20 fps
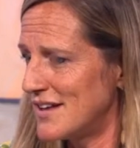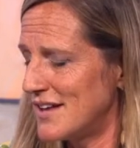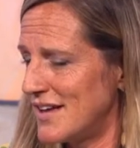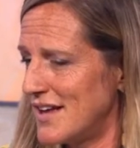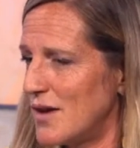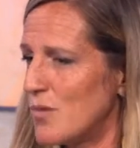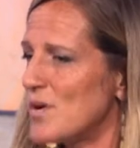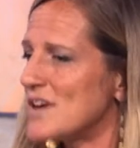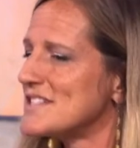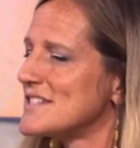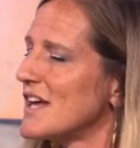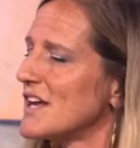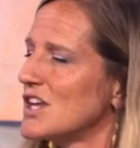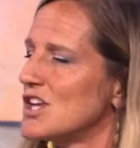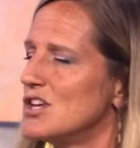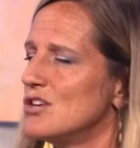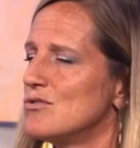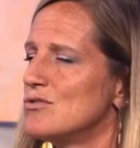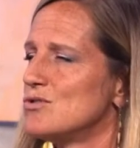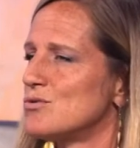It was not a
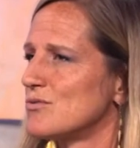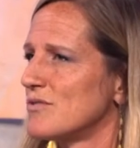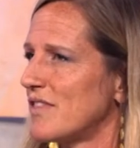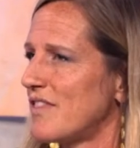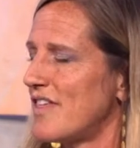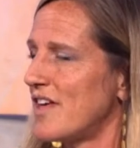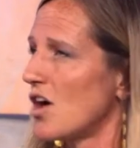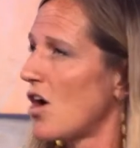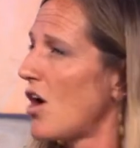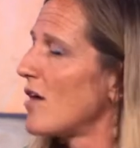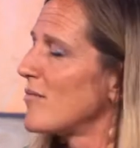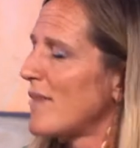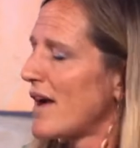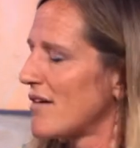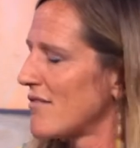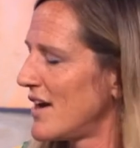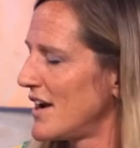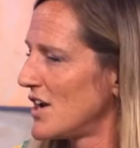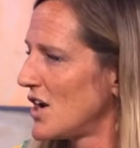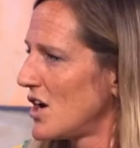huge thing on my
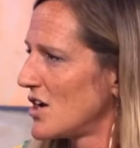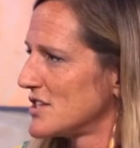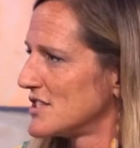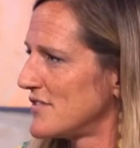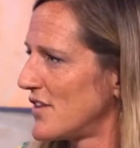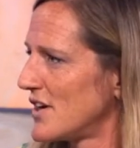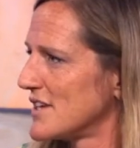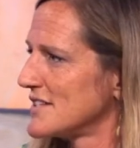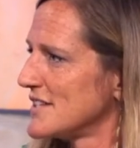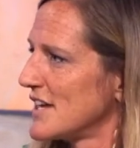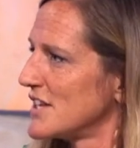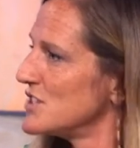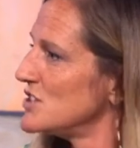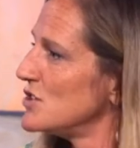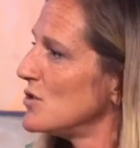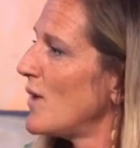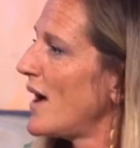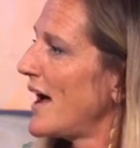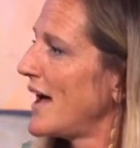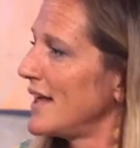radar as far as like,
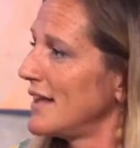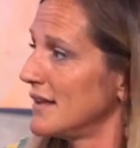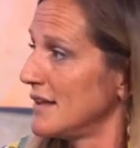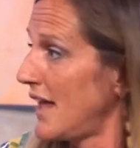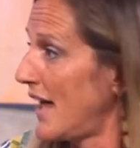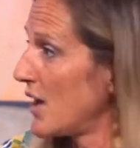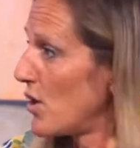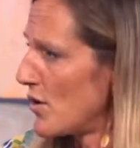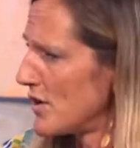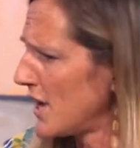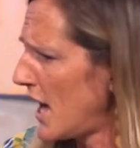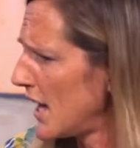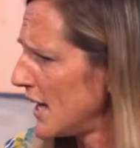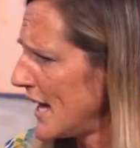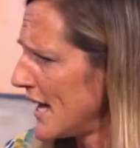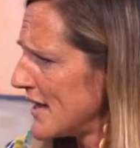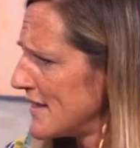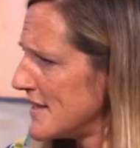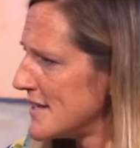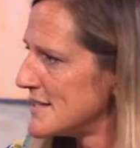do I like or not
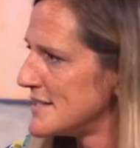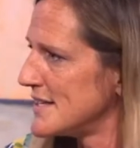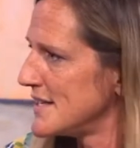like this?